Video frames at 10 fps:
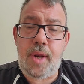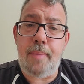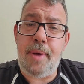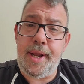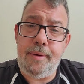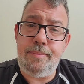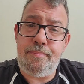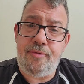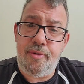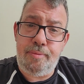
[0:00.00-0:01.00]
But
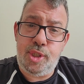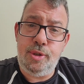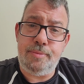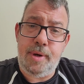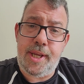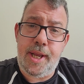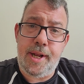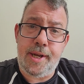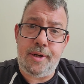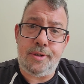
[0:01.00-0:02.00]
for choosing my kit, I
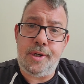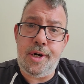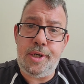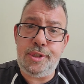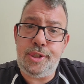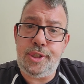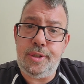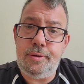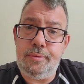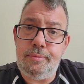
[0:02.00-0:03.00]
got a large
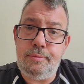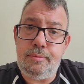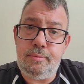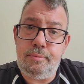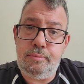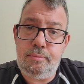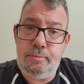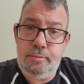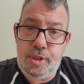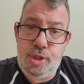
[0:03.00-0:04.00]

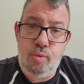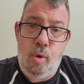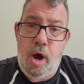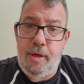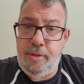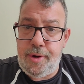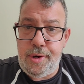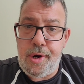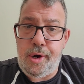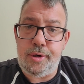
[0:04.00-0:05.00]
swath of
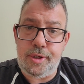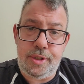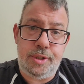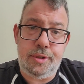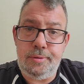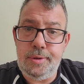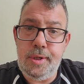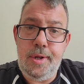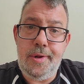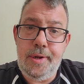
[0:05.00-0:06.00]
knowledge
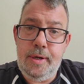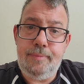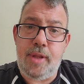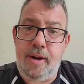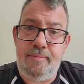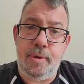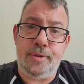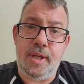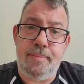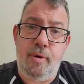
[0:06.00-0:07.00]
that I've built
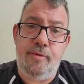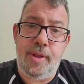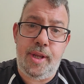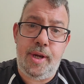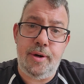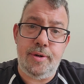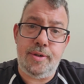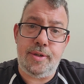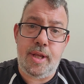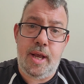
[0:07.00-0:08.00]
up over the
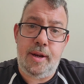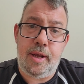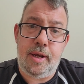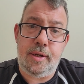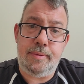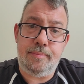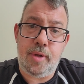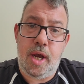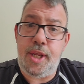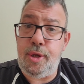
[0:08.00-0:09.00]
years that
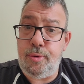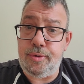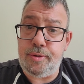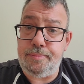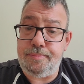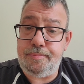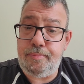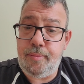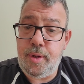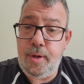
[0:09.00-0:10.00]
I use
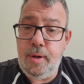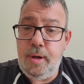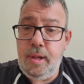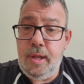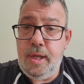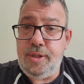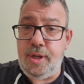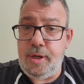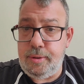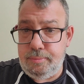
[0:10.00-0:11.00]

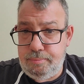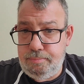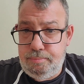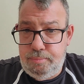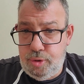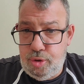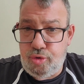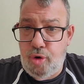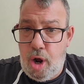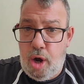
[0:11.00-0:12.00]
to
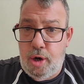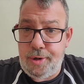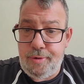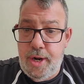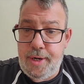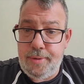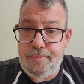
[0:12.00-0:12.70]
draw on, right?